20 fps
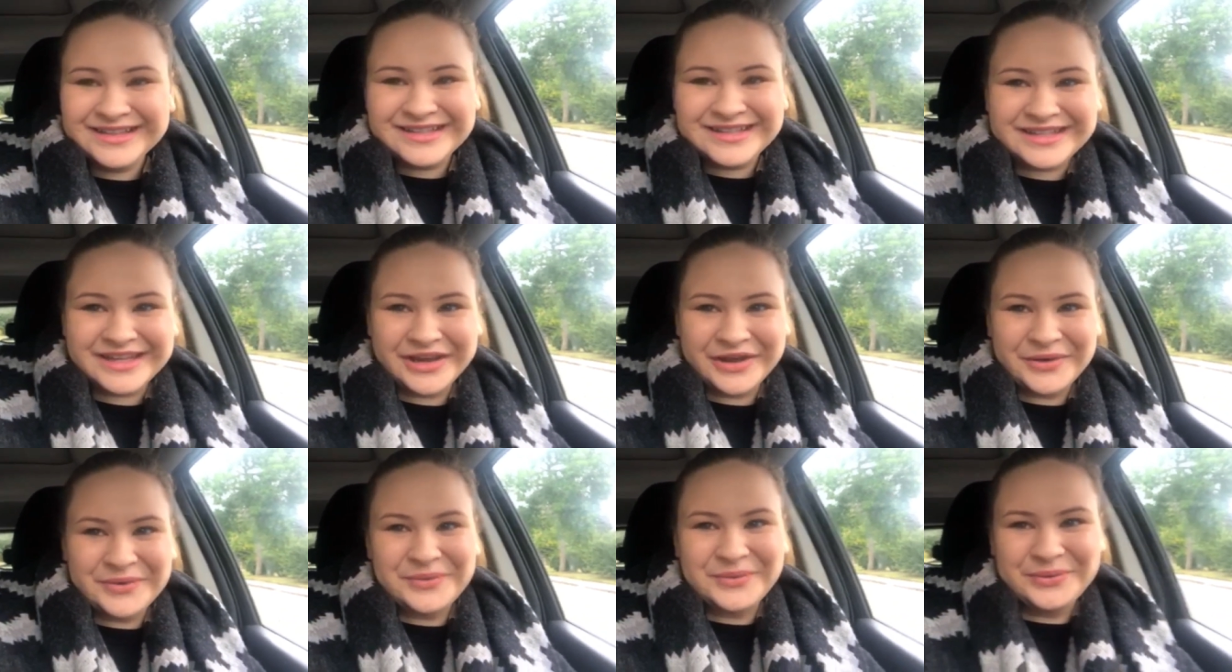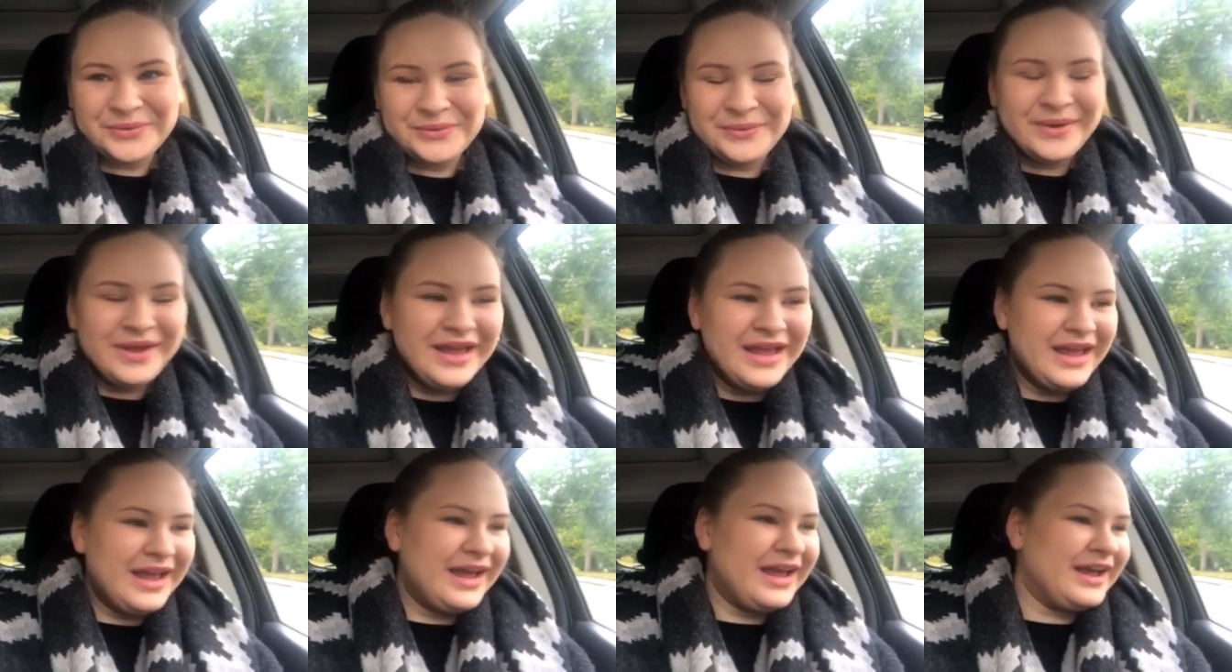so
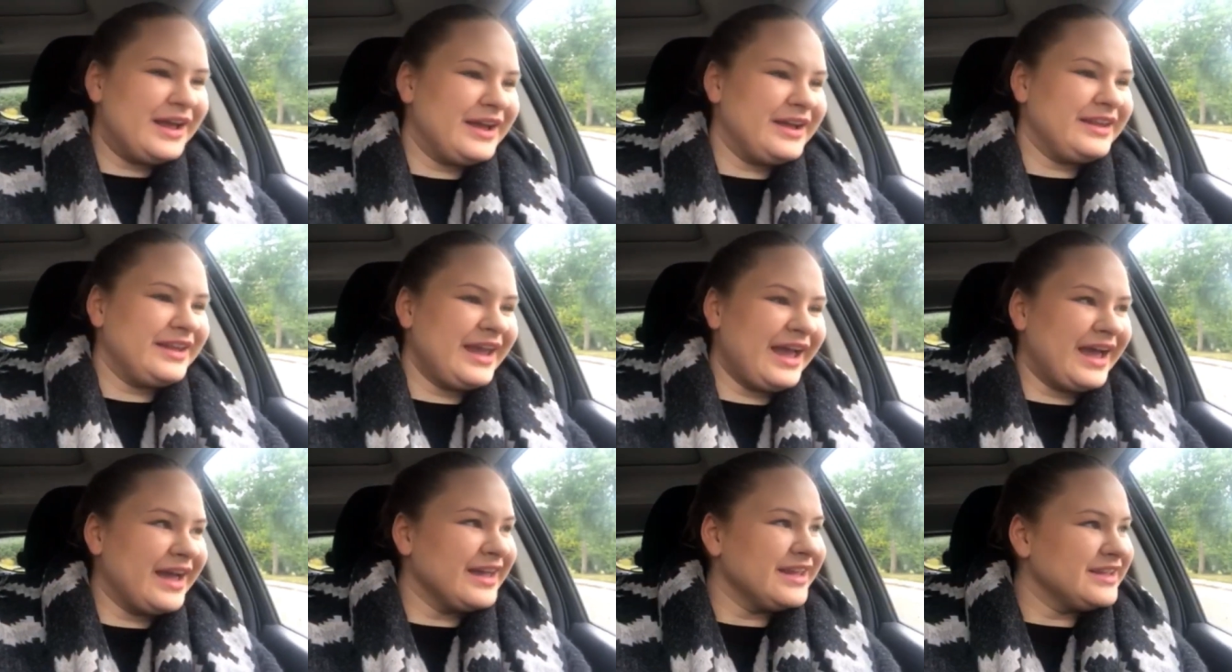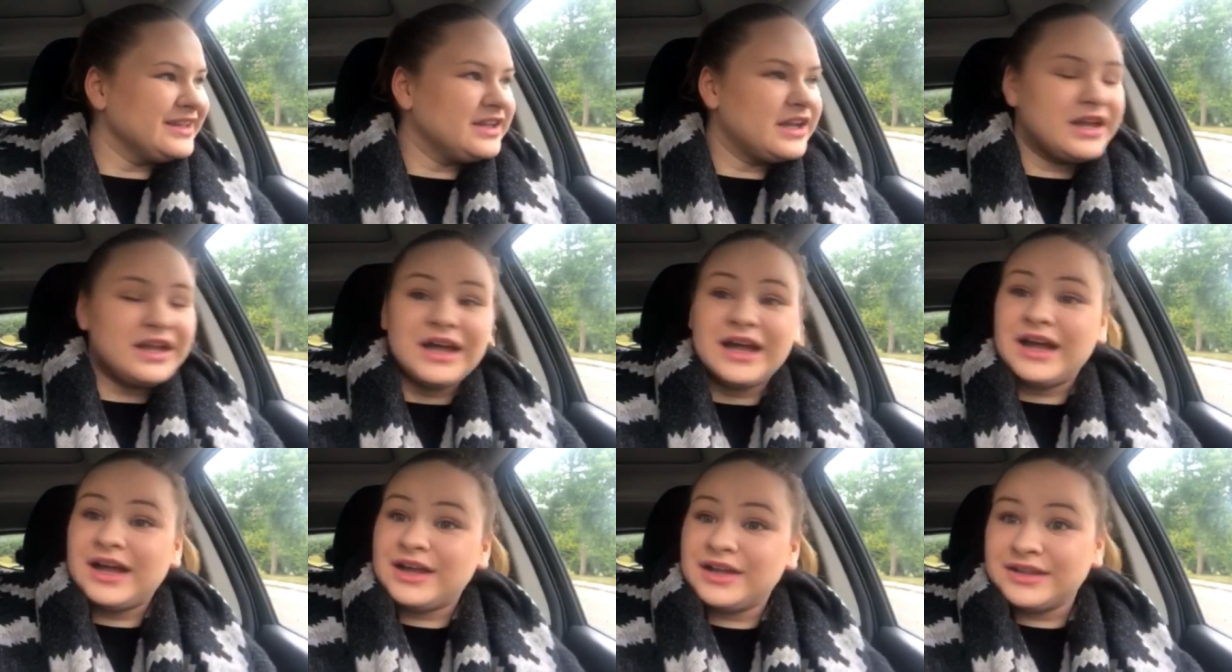uh, yeah
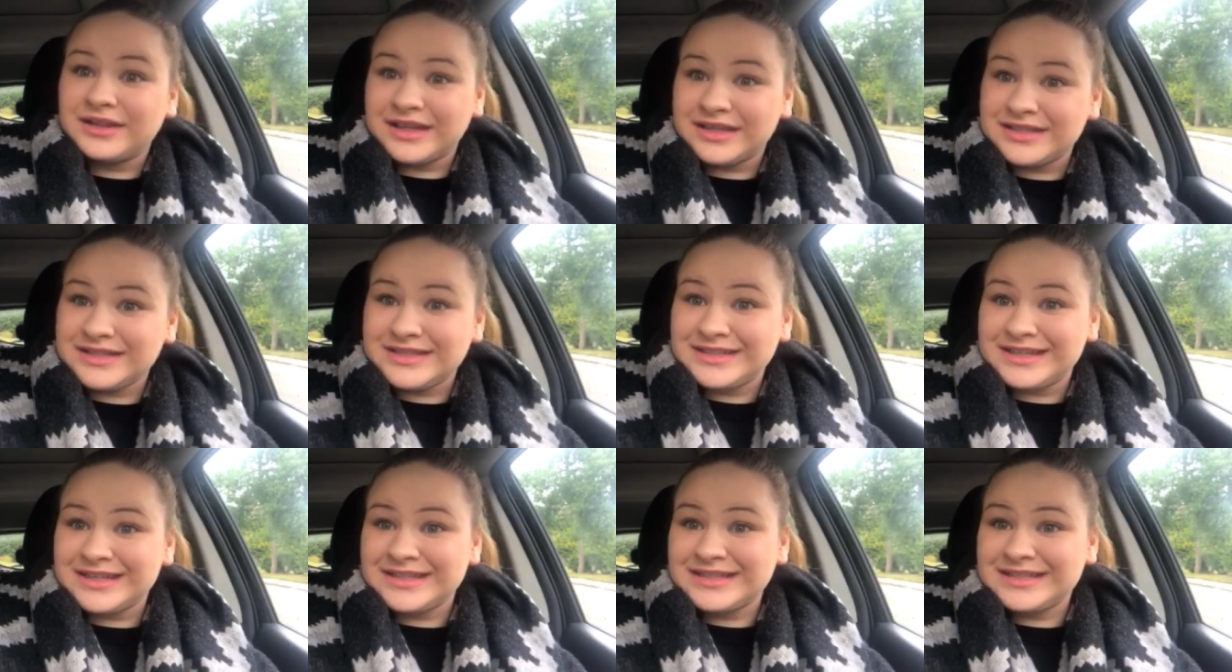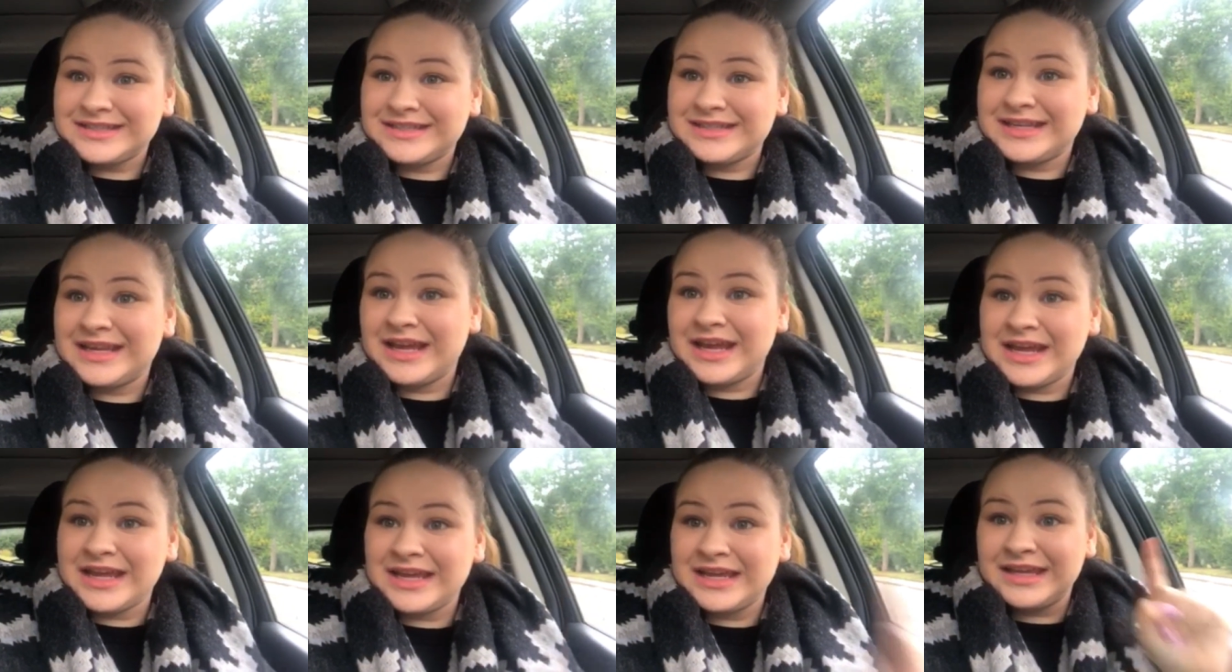uh, let's just
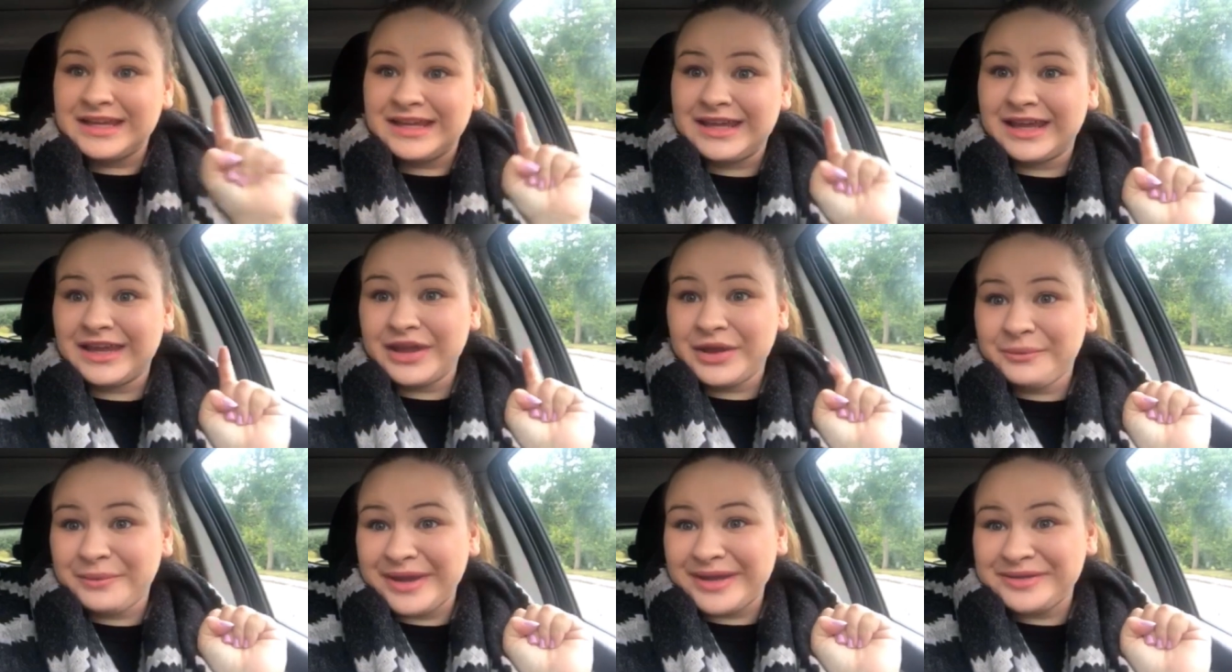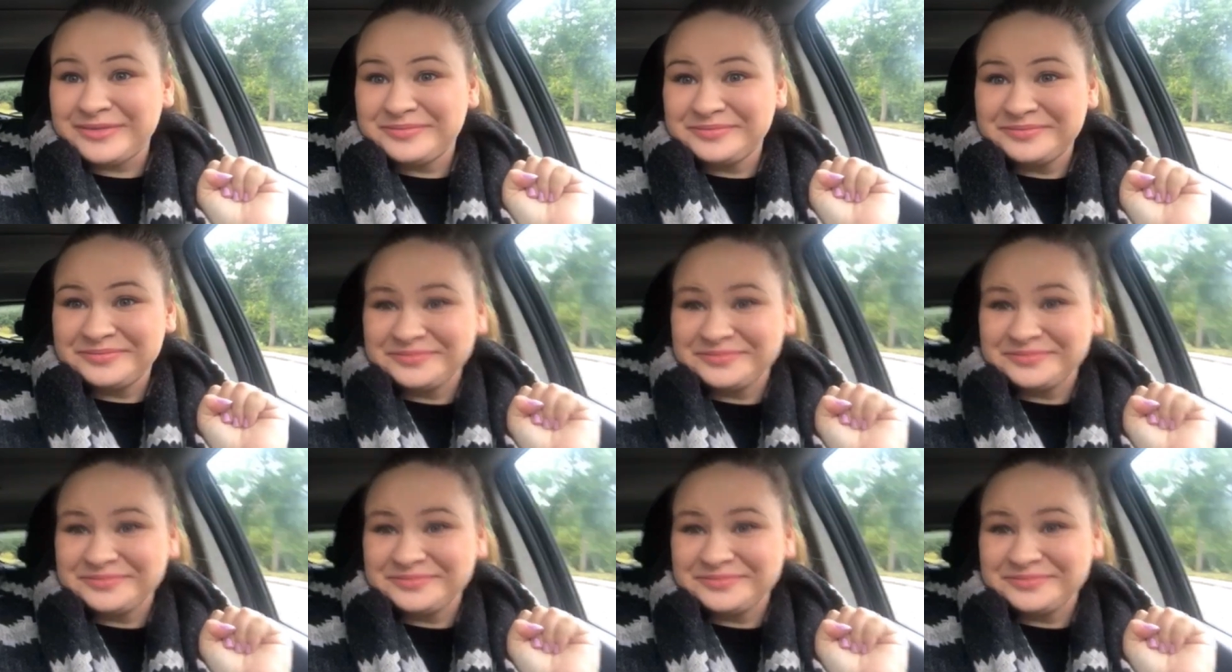get going